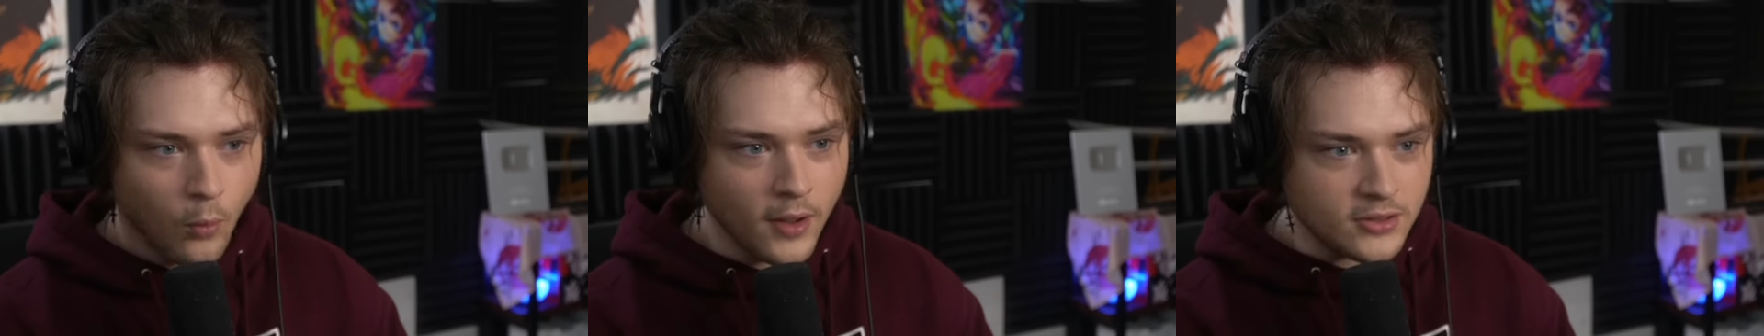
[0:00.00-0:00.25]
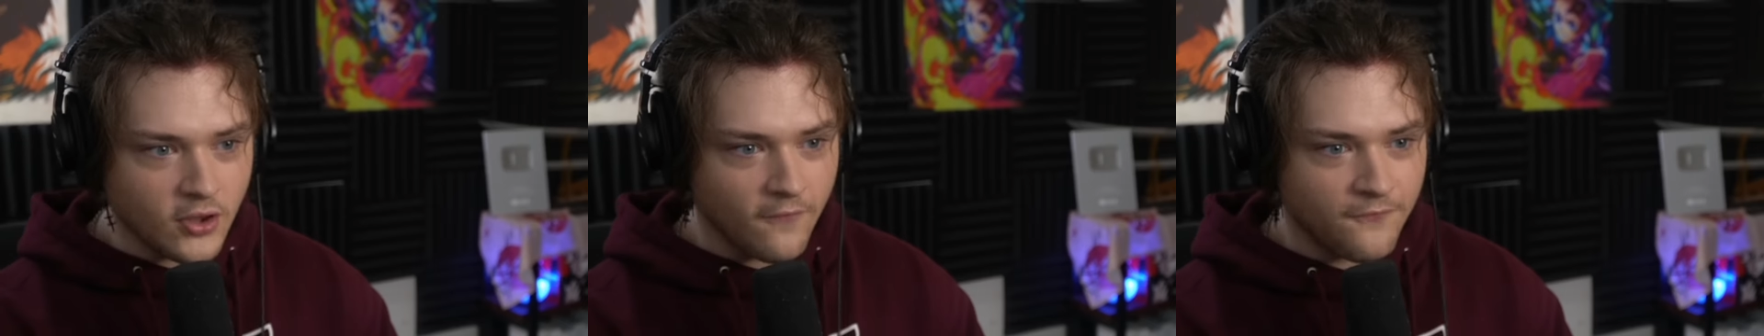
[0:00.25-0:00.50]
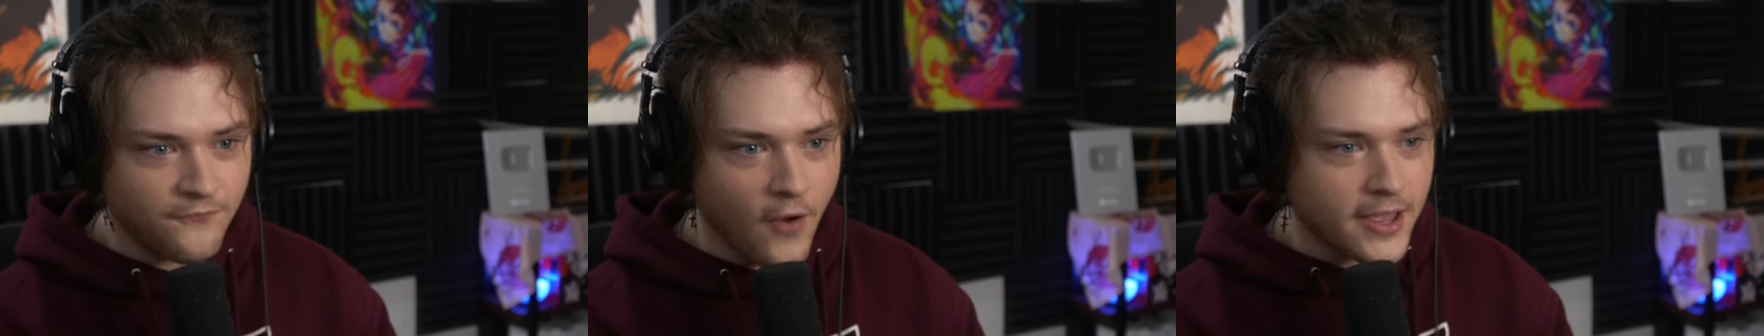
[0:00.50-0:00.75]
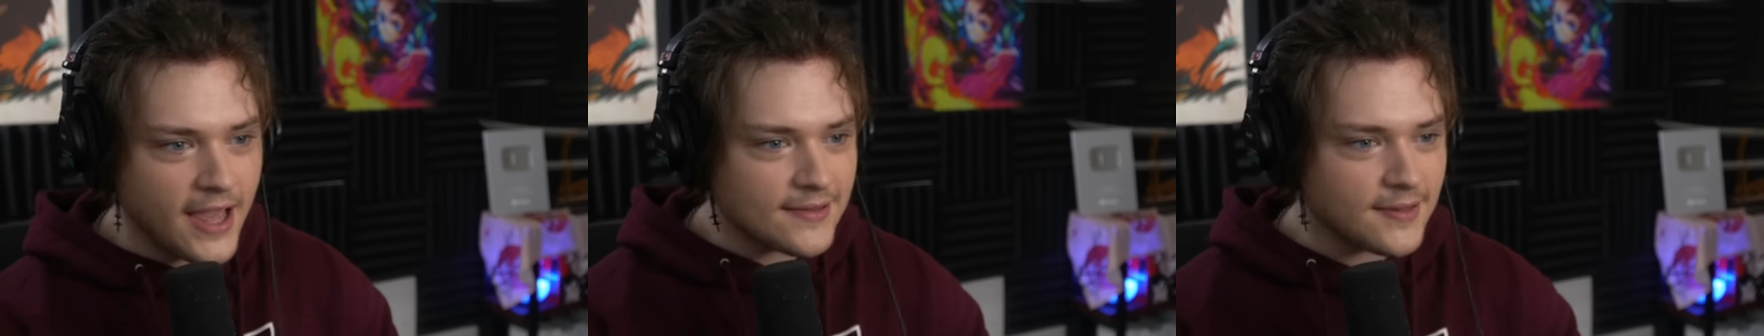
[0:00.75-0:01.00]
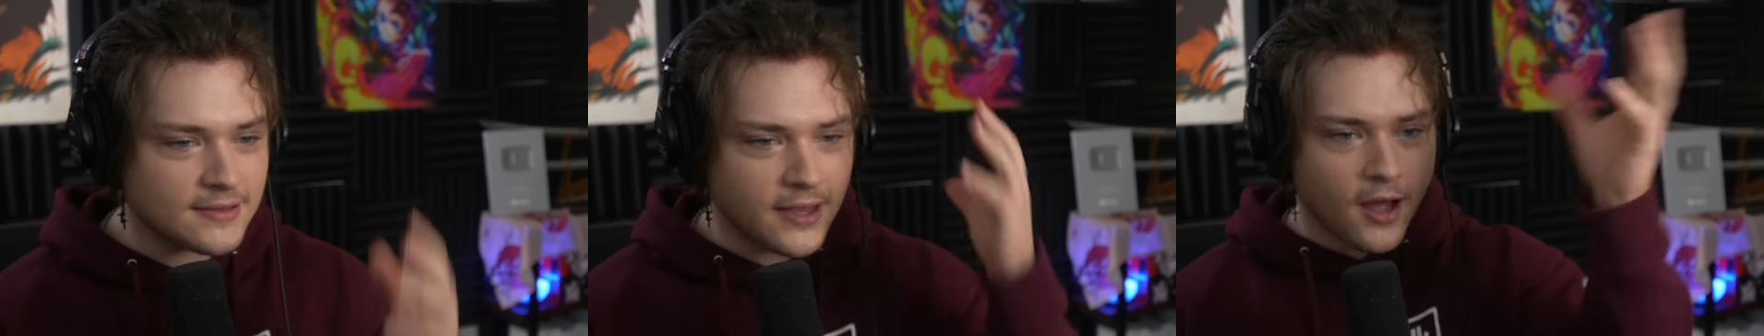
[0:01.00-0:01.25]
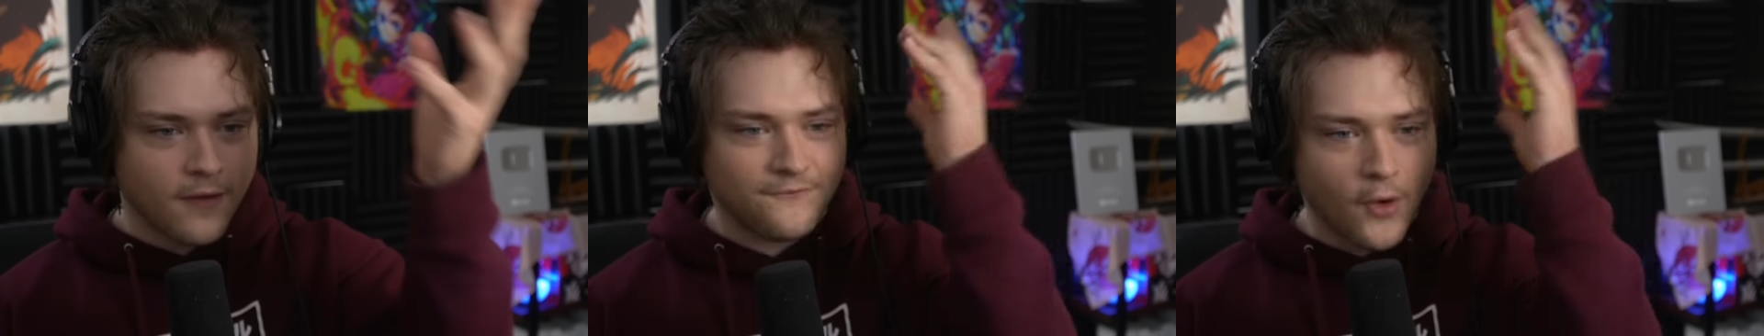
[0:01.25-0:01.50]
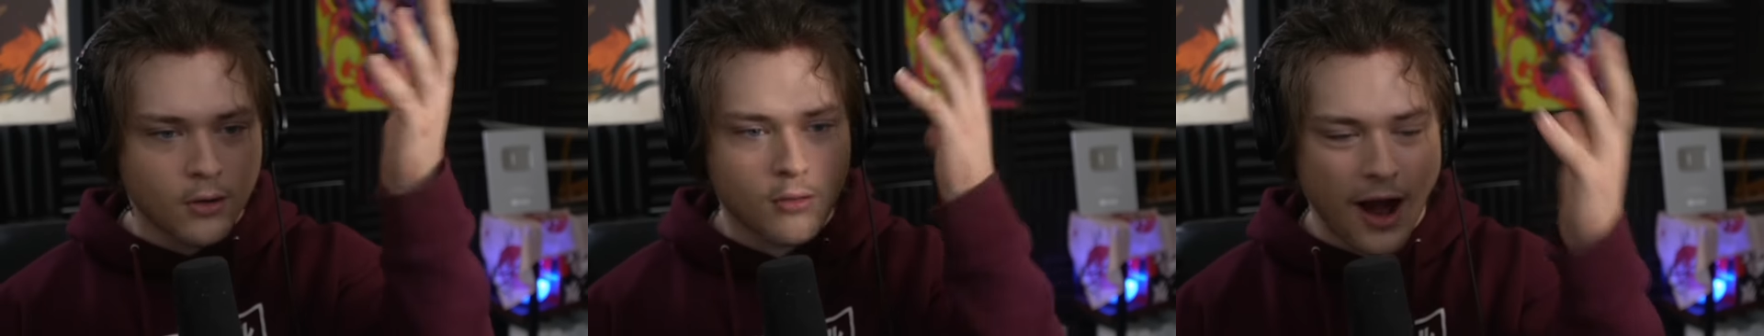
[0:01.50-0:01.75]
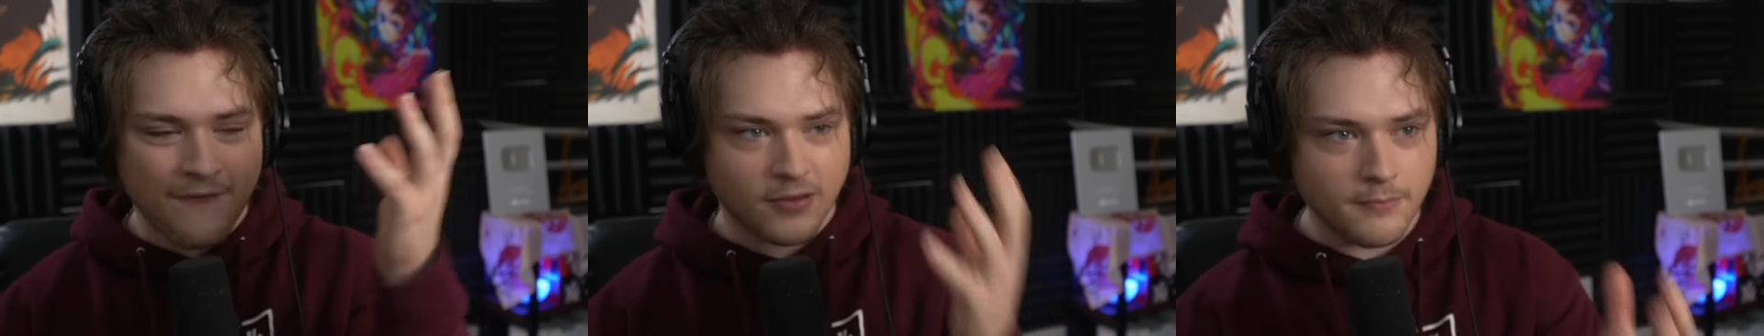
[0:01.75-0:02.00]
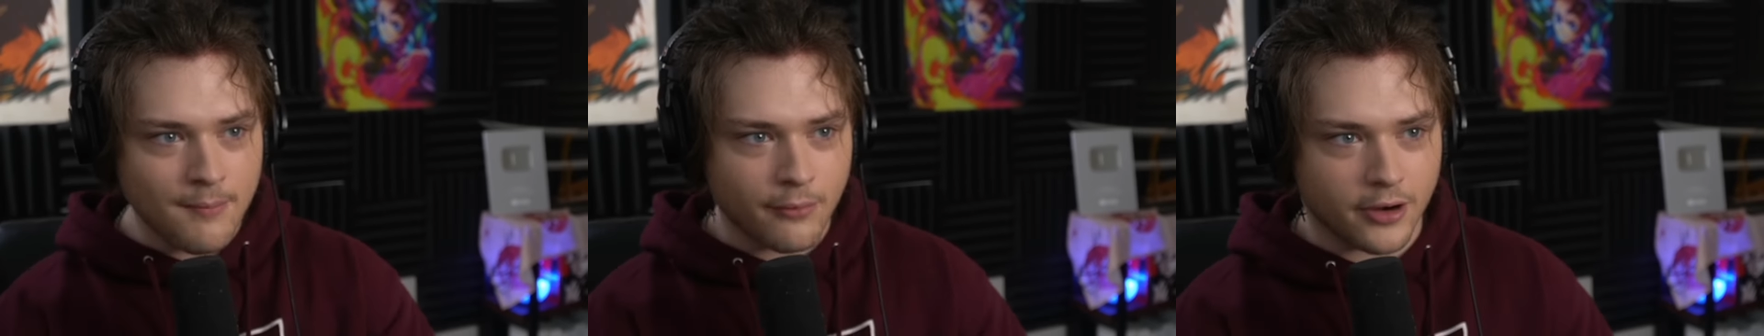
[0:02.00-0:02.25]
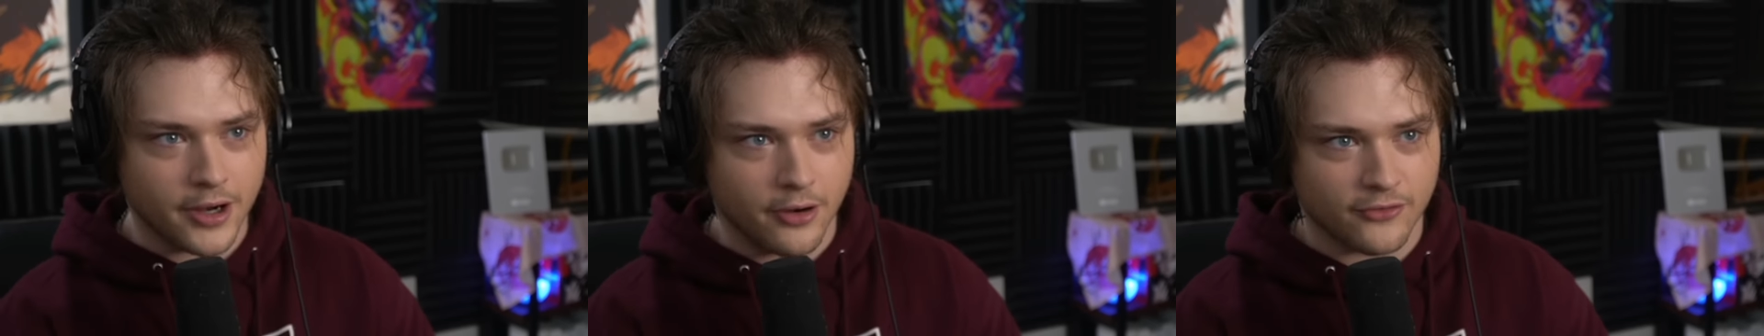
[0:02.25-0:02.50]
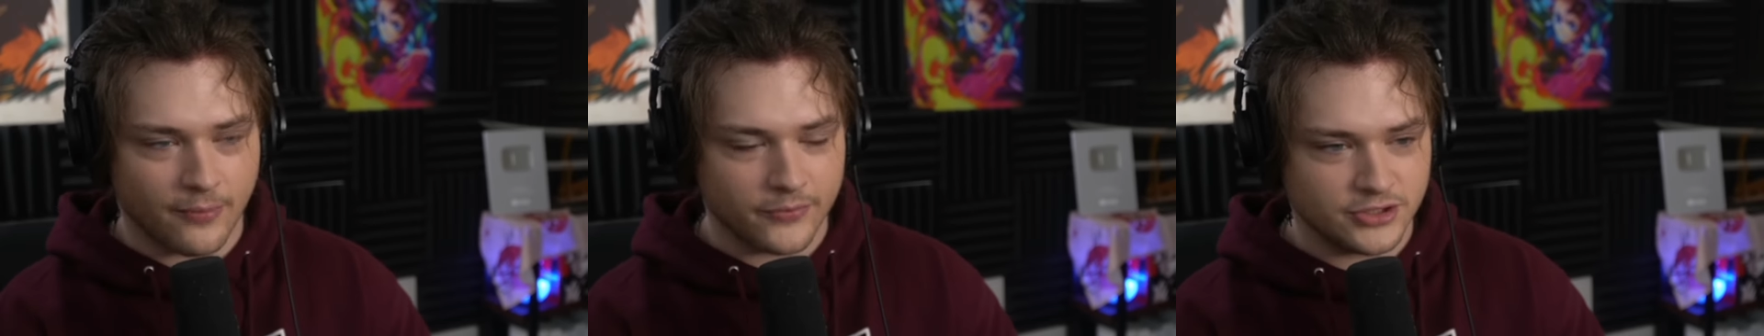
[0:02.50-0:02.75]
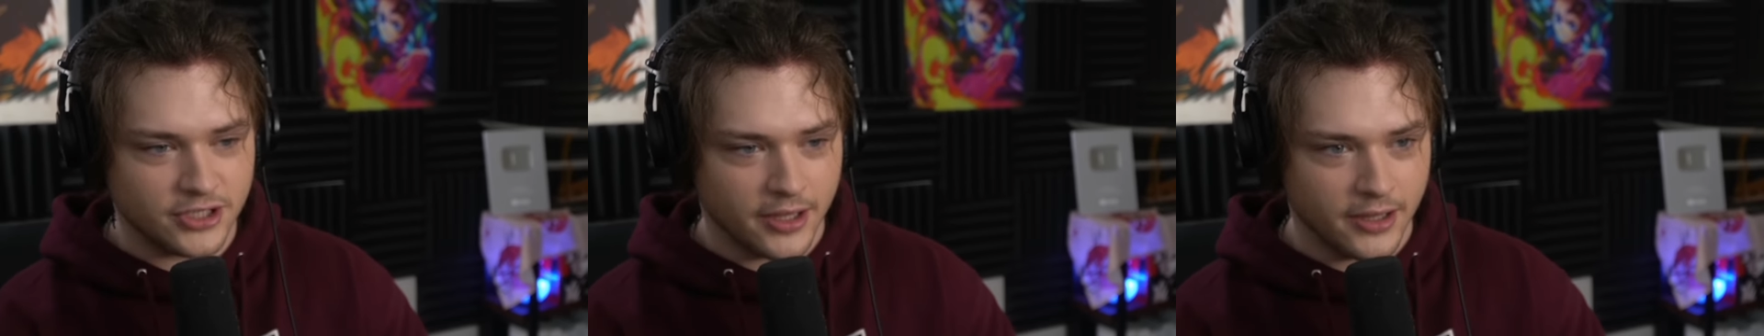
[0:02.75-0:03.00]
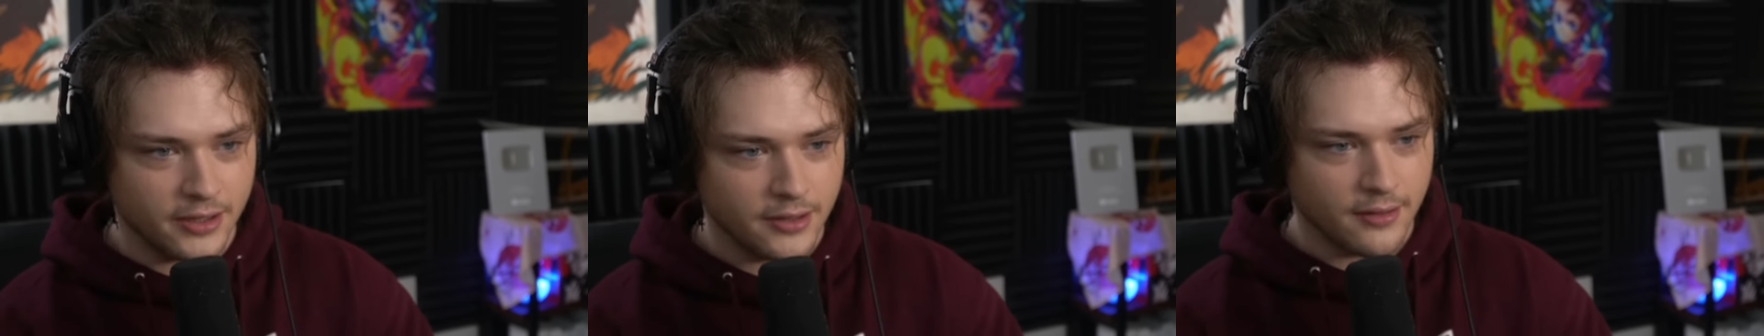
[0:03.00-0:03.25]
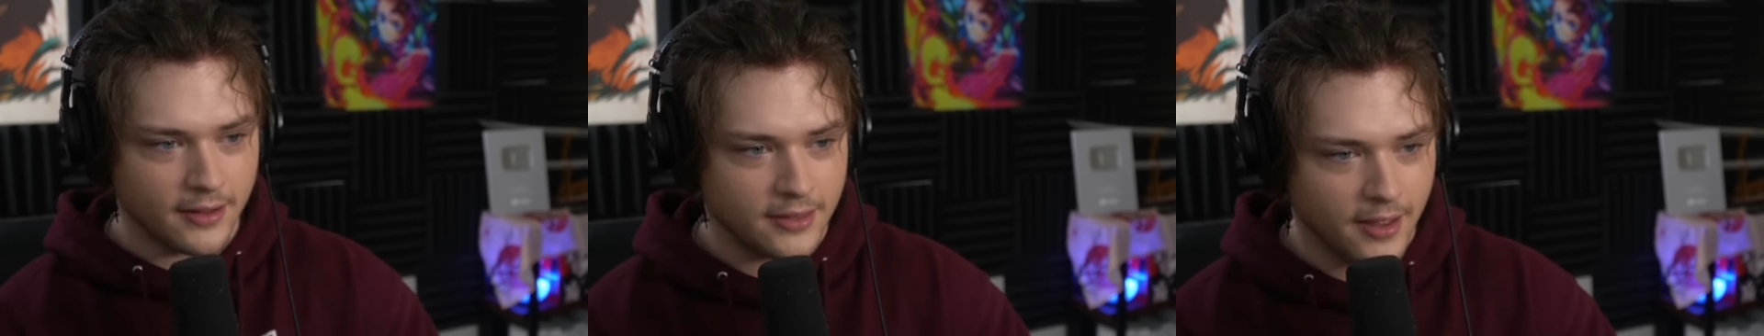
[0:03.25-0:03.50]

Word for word: What the fuck? He has like the photographic memory or something shit like